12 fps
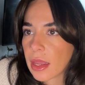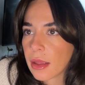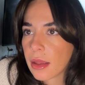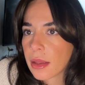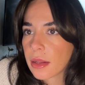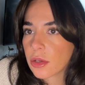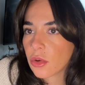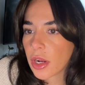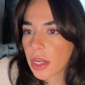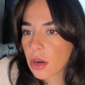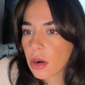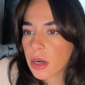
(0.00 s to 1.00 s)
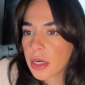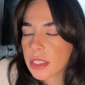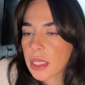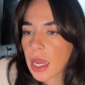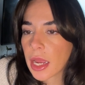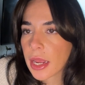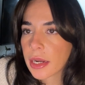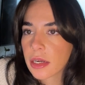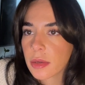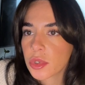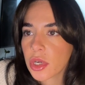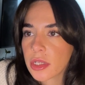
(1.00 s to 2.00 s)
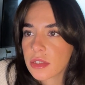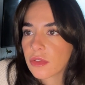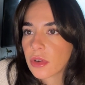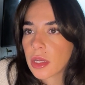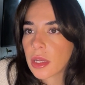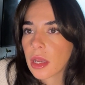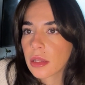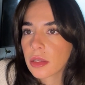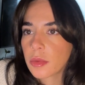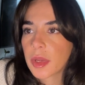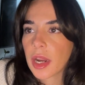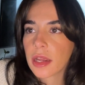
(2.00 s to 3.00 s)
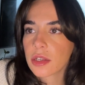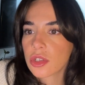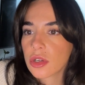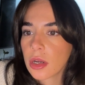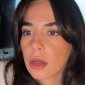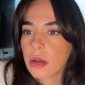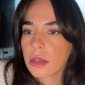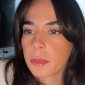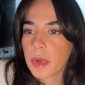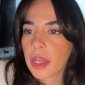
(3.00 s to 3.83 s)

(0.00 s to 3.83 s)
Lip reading: And credit cards, I ended up transferring a little bit extra onto my